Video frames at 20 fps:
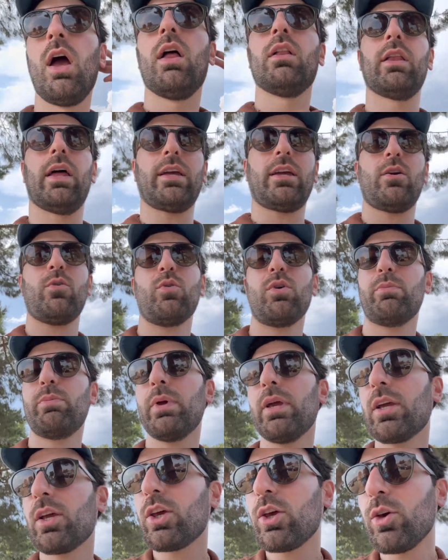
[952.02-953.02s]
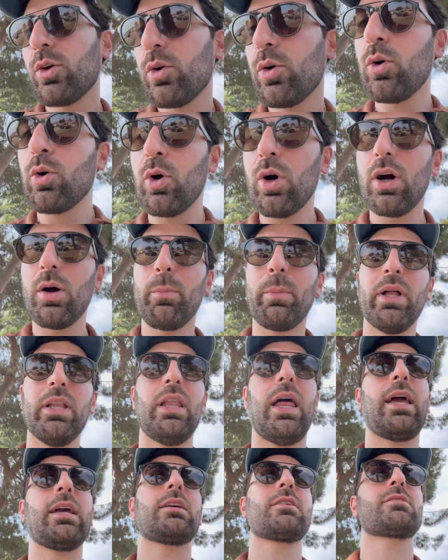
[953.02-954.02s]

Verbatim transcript: like it would be cute, but like